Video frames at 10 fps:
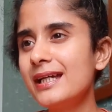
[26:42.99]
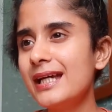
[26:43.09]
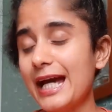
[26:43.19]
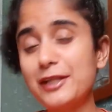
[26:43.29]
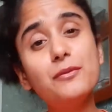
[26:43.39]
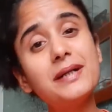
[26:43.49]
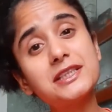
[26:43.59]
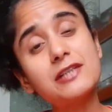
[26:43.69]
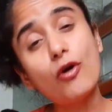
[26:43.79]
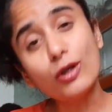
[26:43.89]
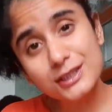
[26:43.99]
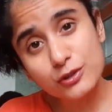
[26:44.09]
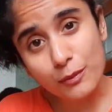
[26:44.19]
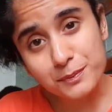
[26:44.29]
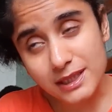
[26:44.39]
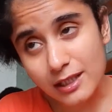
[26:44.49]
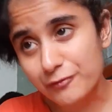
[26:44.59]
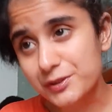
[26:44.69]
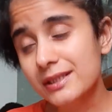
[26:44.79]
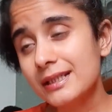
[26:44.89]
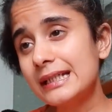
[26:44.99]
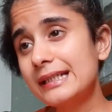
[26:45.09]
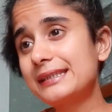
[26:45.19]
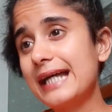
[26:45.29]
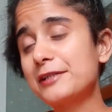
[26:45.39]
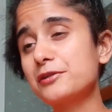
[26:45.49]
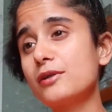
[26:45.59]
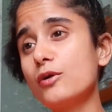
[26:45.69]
And you must have also observed that